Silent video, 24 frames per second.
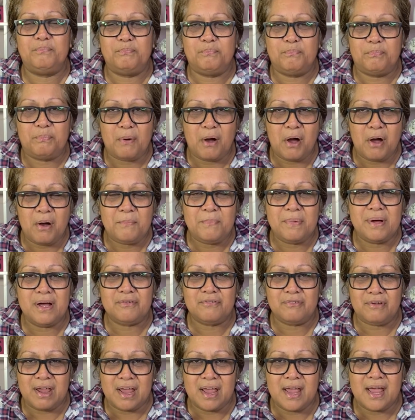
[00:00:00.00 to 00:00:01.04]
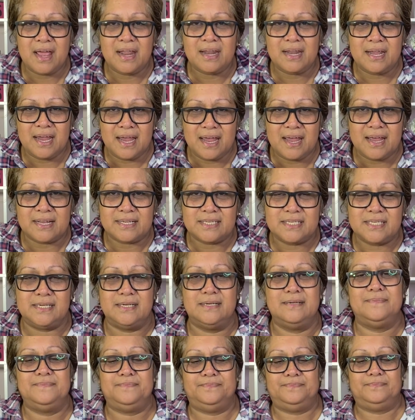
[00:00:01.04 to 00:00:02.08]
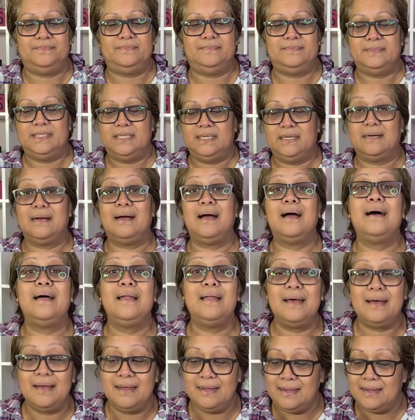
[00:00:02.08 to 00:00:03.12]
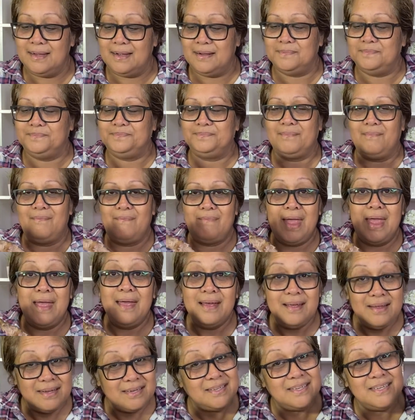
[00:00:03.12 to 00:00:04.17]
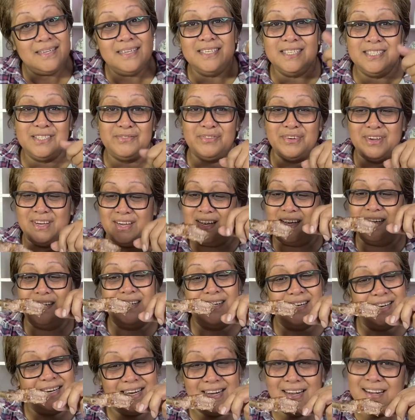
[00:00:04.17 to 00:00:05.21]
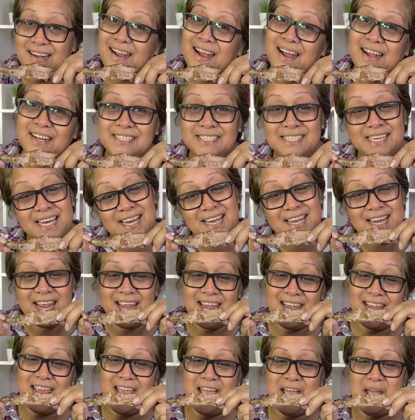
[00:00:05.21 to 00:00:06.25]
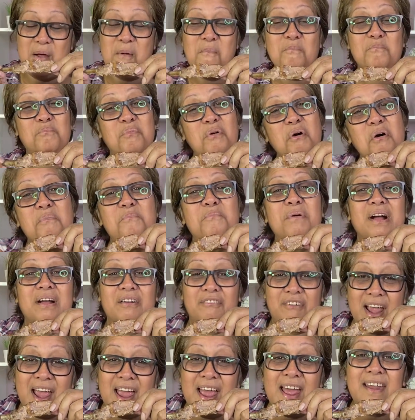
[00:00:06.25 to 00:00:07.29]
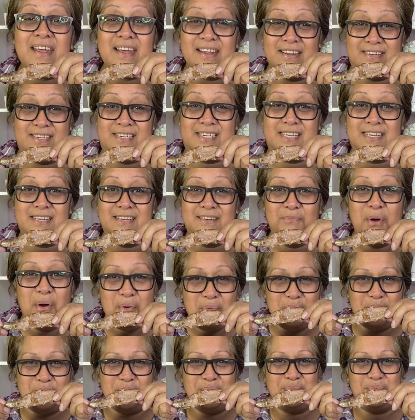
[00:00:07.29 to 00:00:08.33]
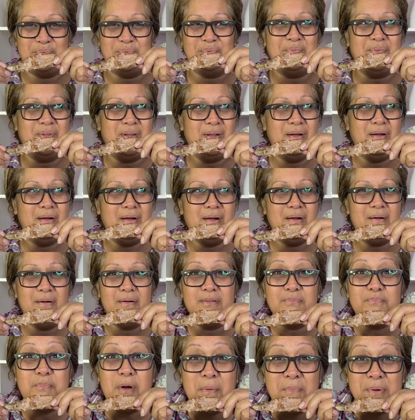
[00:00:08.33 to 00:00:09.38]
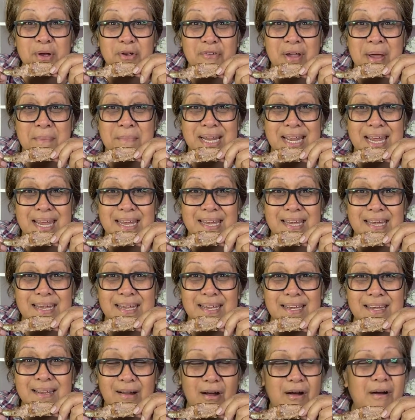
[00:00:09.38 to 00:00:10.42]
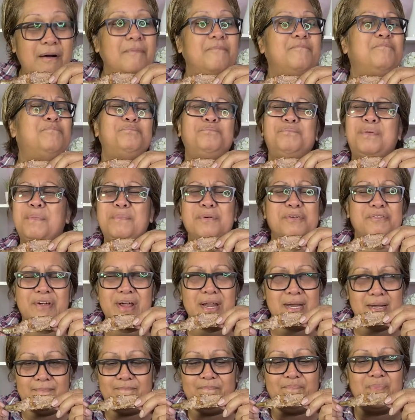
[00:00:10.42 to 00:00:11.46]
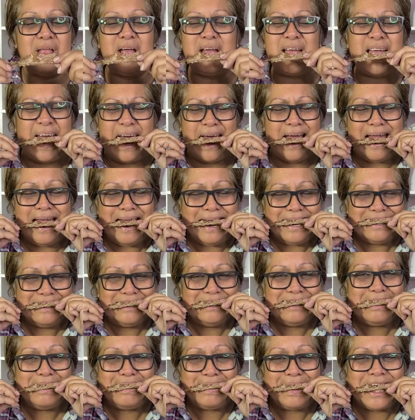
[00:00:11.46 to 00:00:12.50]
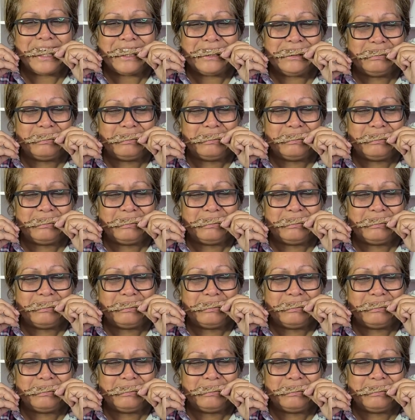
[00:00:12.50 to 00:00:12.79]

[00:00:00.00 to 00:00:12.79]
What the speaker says: Pomegranate. Yeah, I like, yeah. See, you think I can't say it, eh? Pomegranate. Woo! Pomegranate. Oh, pomegranate. Okay. Never mind.